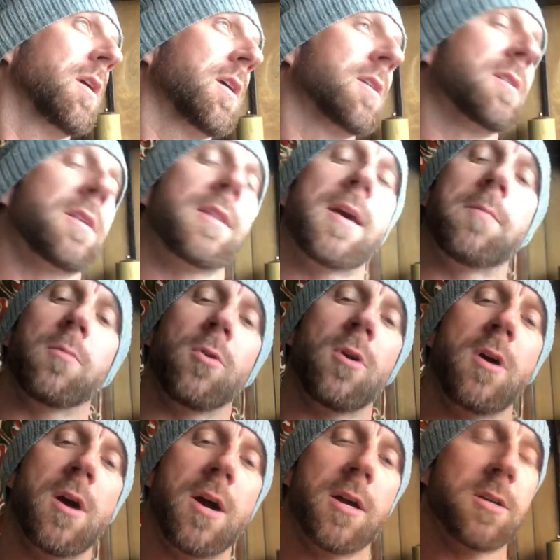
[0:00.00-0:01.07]
and then that
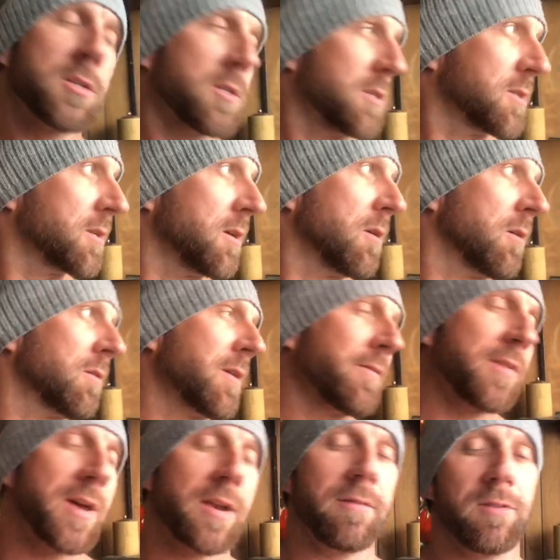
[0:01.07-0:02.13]
Mirage. So I've
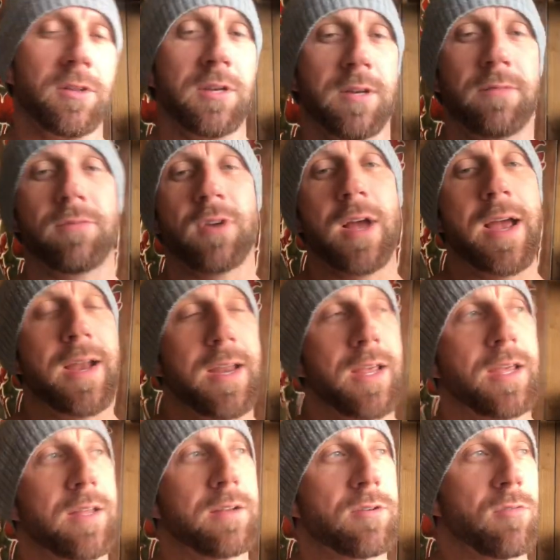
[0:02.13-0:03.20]
got a really good
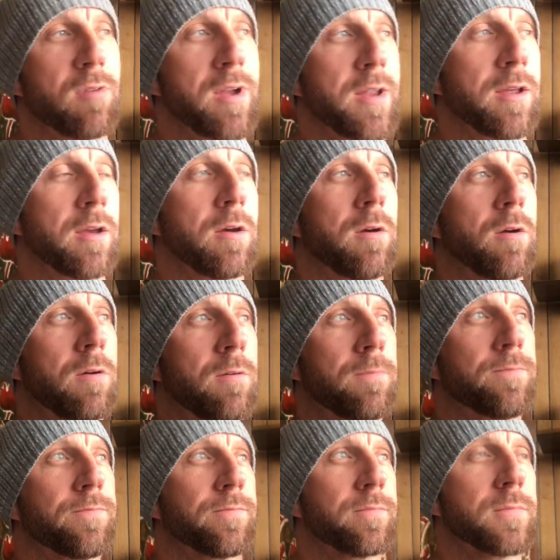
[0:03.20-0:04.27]
variety, Durango,
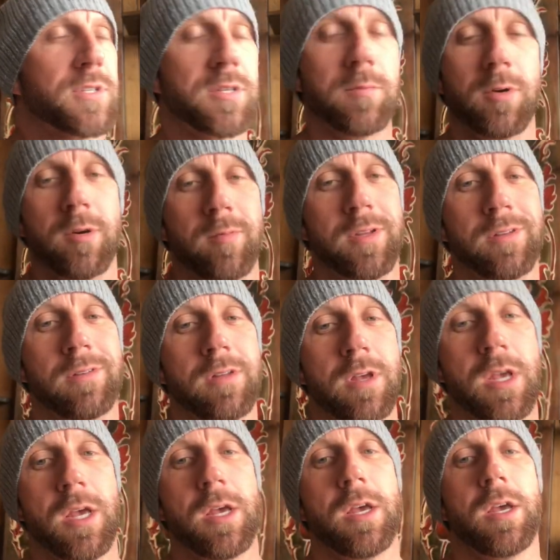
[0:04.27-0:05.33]
Suburban.
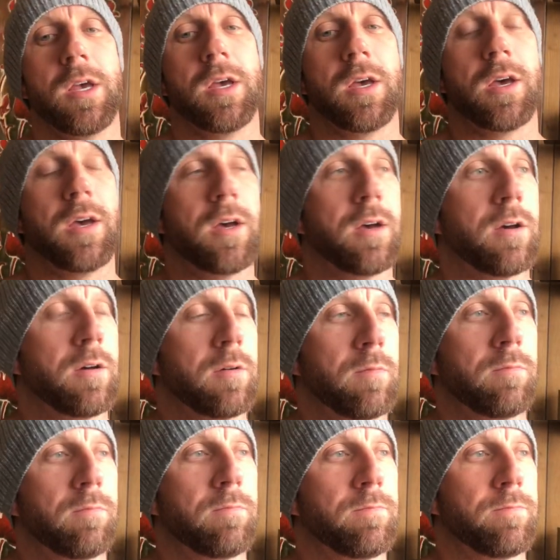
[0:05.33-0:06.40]

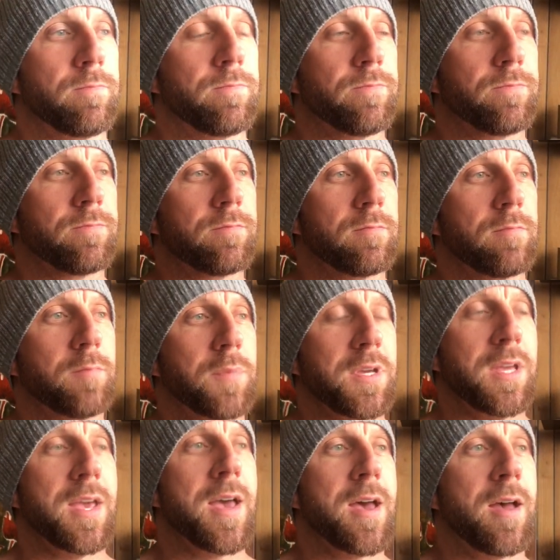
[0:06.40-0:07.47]
But
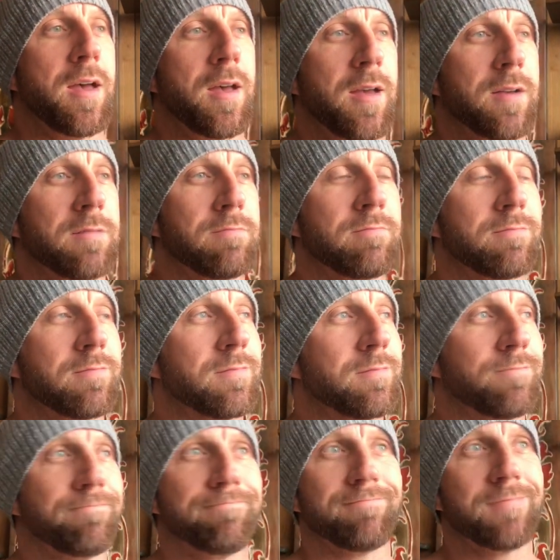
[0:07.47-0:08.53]
yeah,
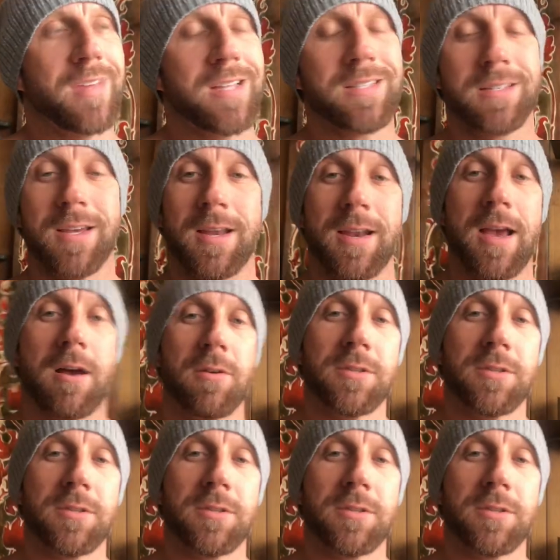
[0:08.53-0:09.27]
that's kind of how